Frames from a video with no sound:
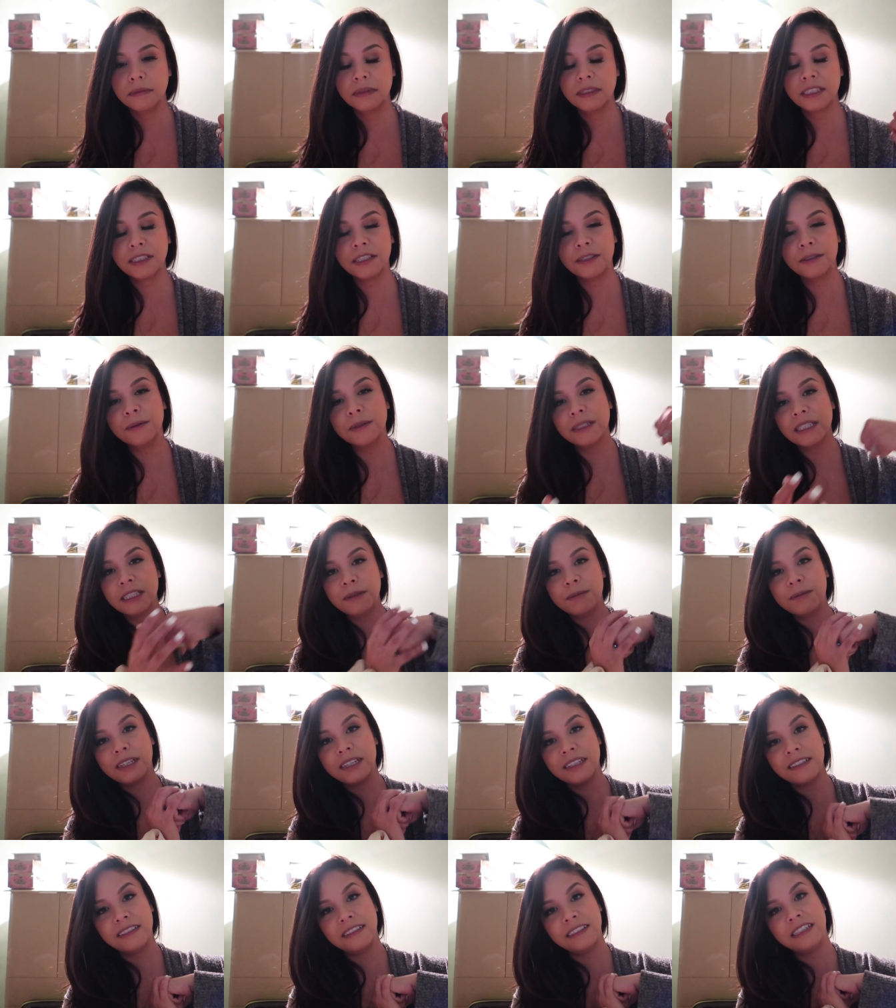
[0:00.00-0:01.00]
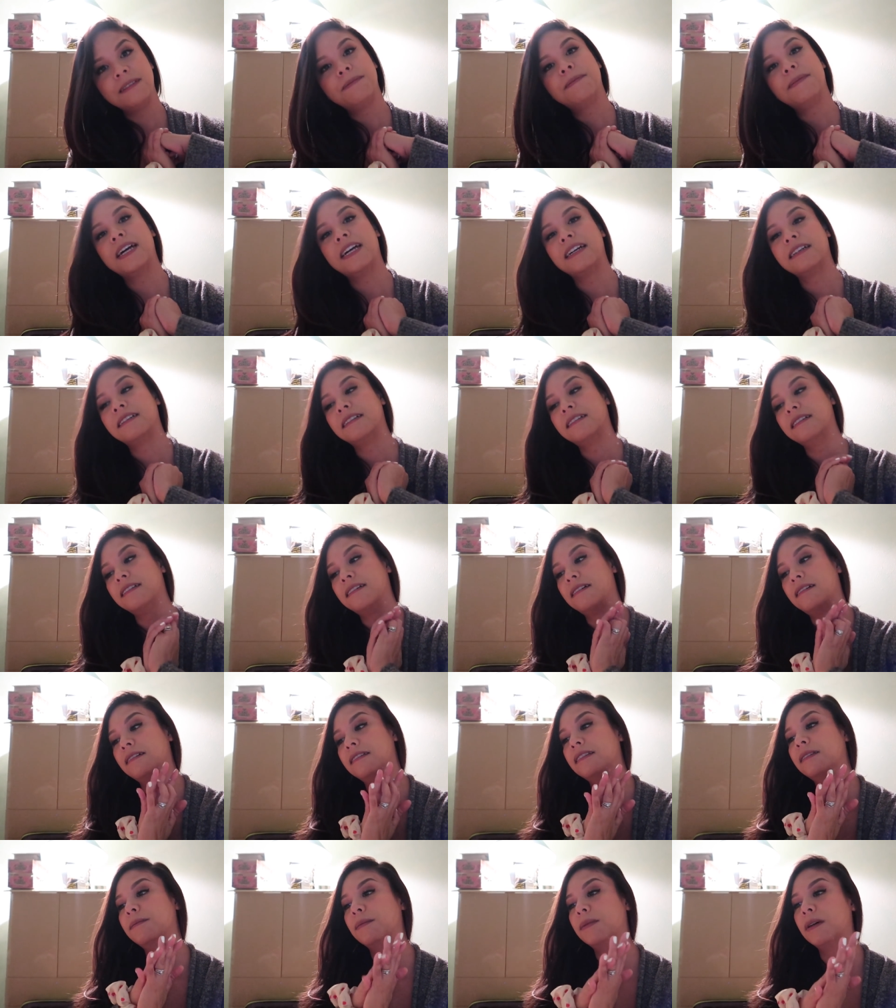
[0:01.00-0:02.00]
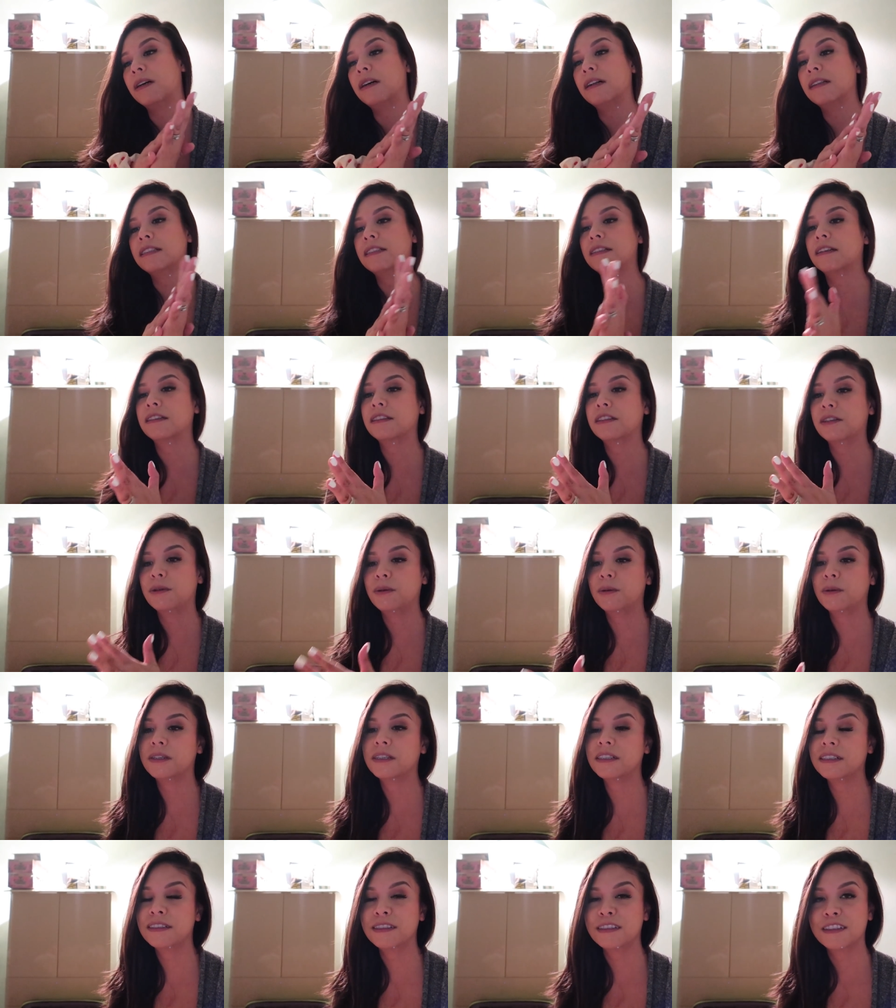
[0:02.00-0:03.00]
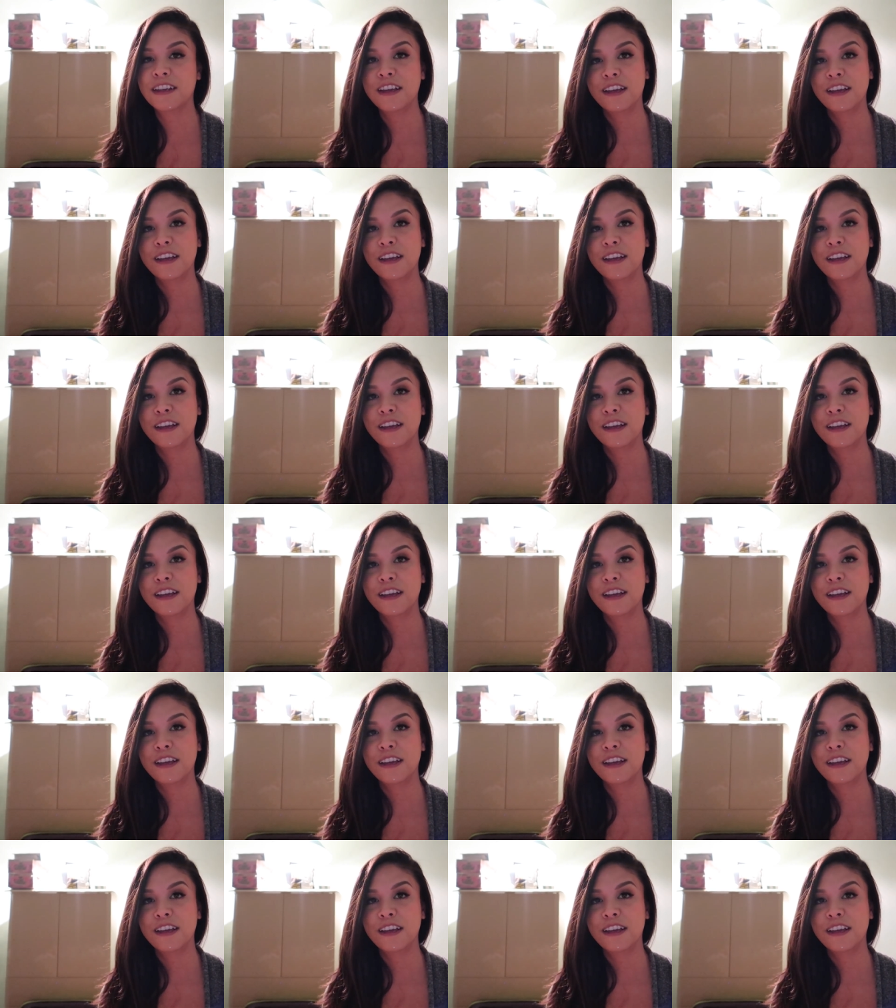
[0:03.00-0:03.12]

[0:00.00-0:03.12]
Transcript: So I really wanted to get back on the ball and on the horse.